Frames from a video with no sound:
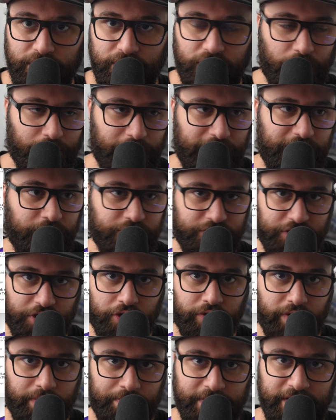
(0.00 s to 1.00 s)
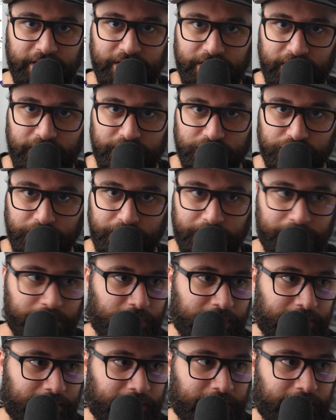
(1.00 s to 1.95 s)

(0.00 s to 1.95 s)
you know they use a European country